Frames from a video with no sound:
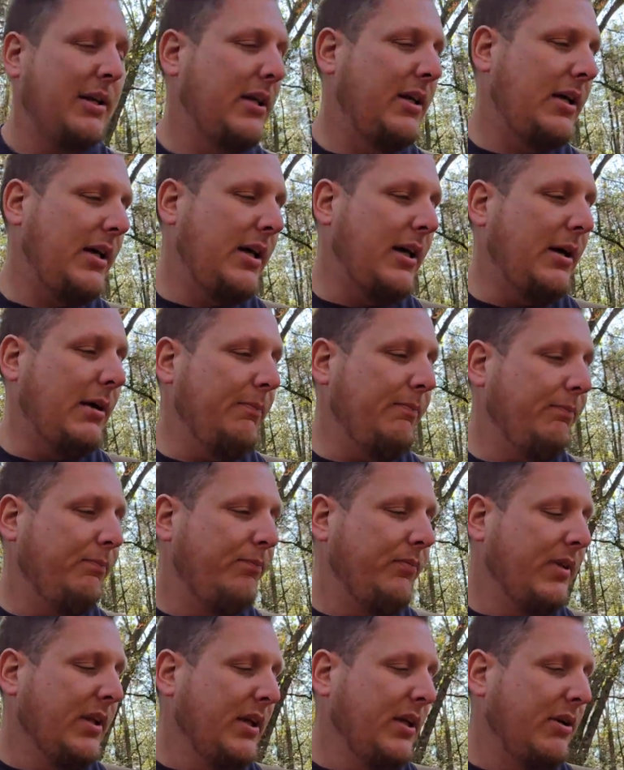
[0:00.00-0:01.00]
um,
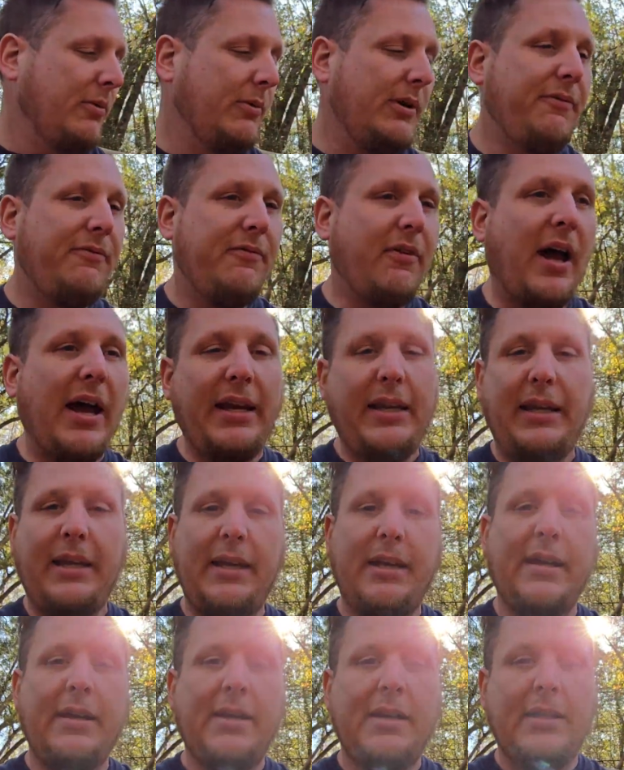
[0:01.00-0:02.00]

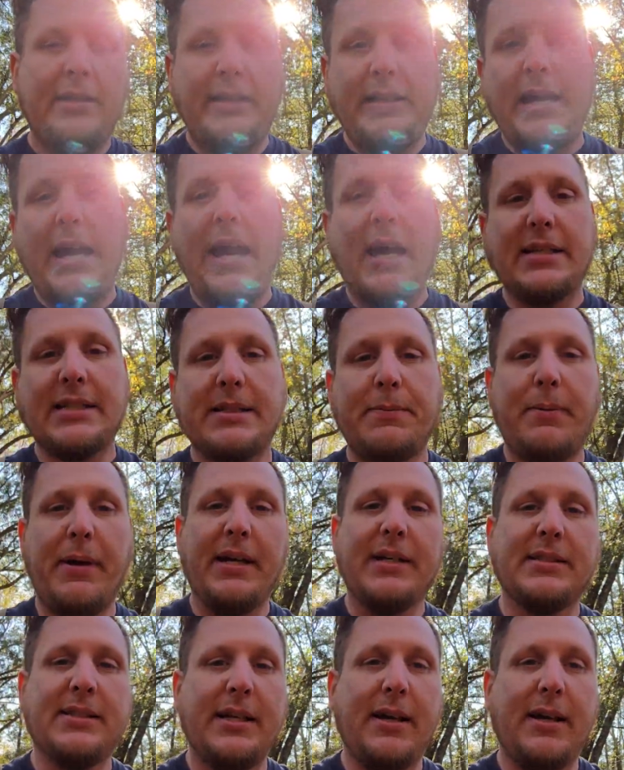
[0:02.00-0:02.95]
refining the aspects